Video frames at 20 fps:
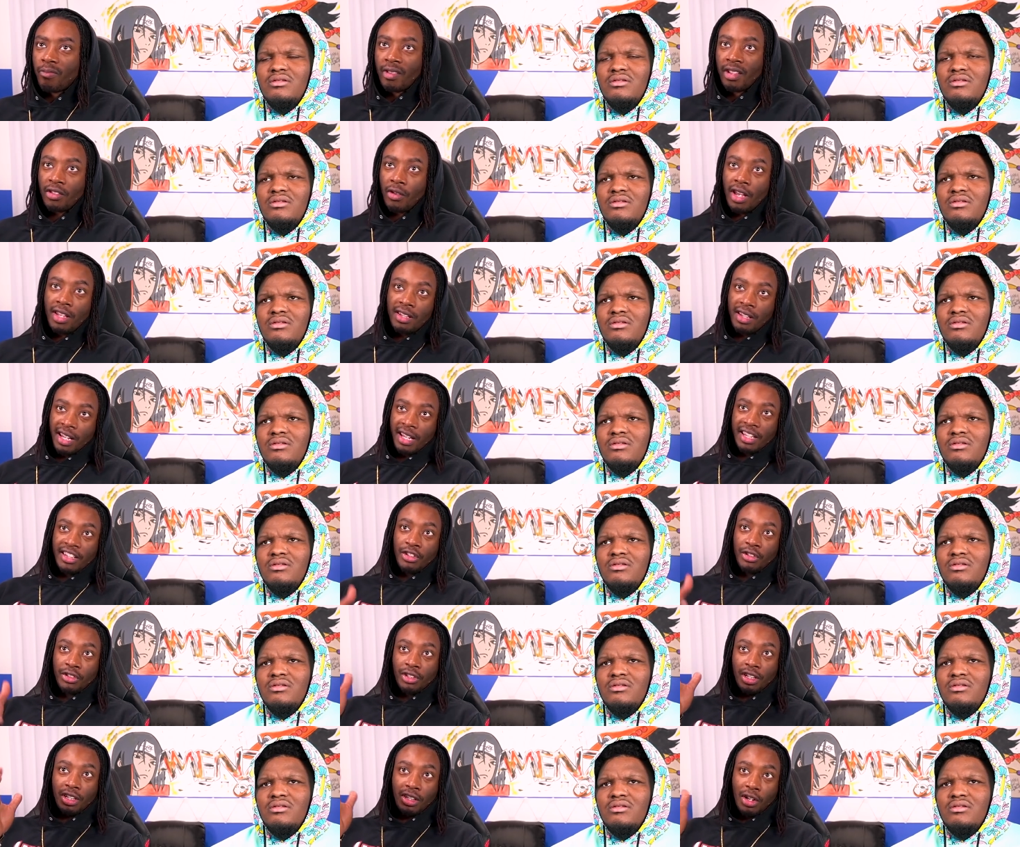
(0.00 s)
Speaker 1: Crazy how they used a
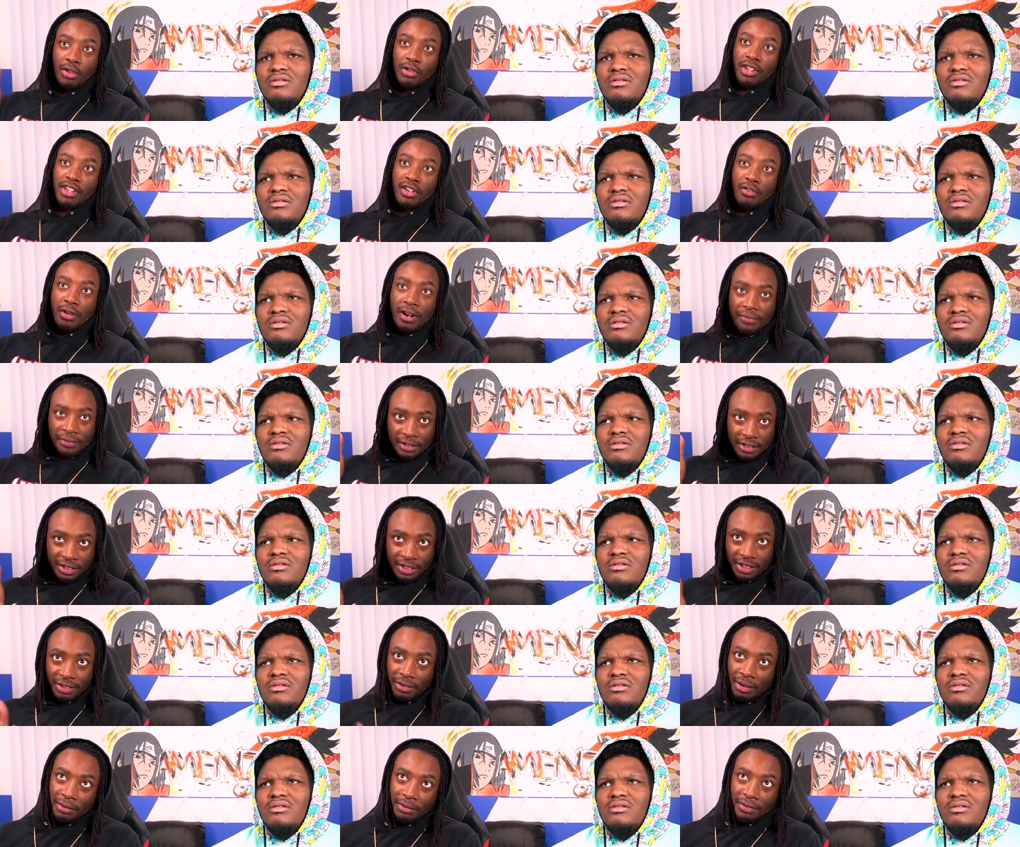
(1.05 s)
Logia reference
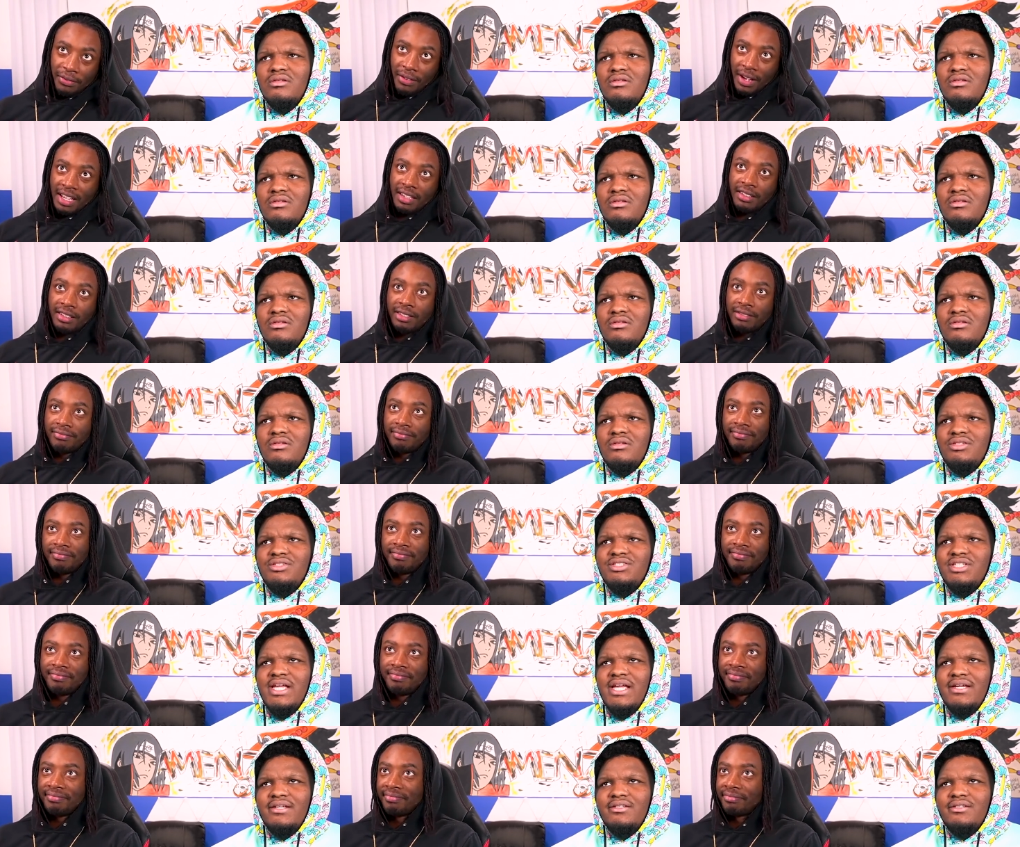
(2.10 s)
while we fighting him.
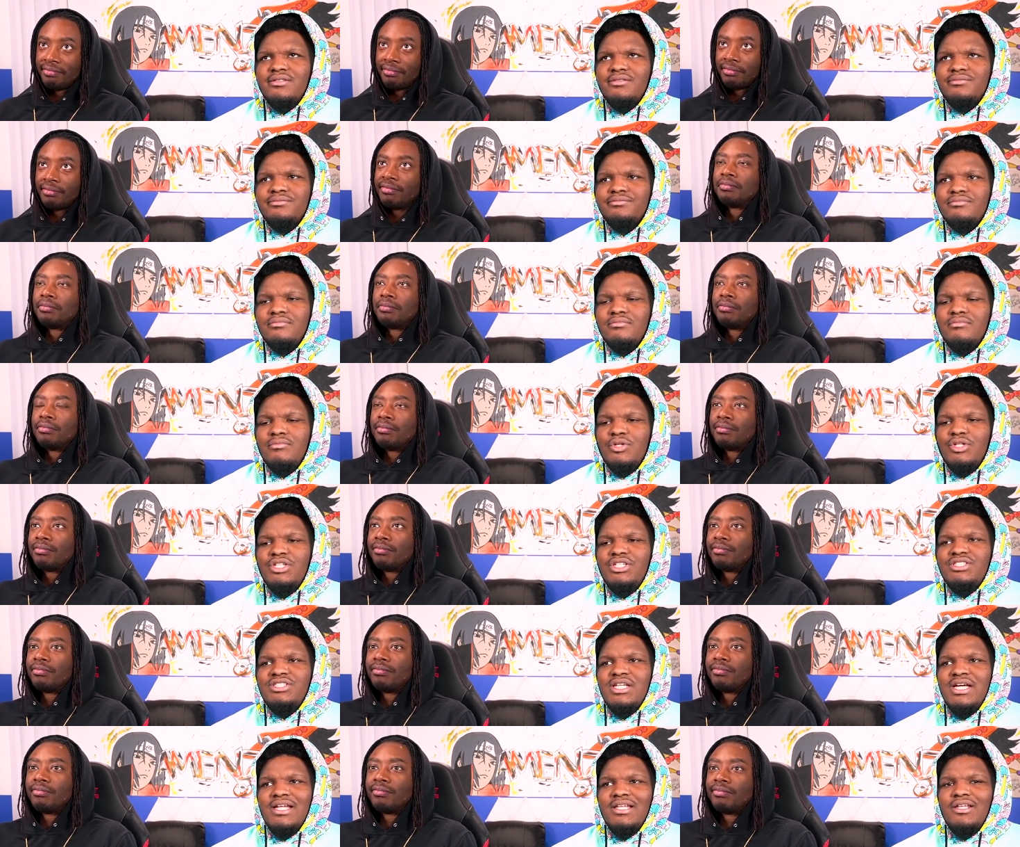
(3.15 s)
Exactly. But he's
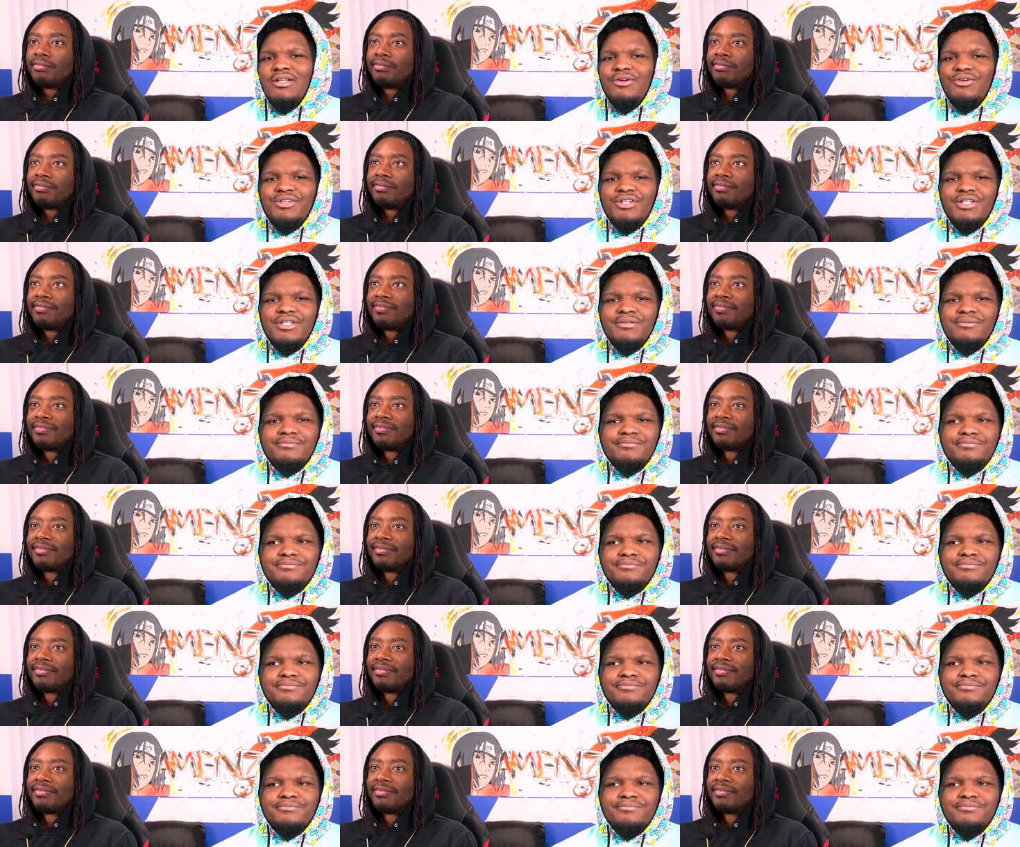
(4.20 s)
not Logia.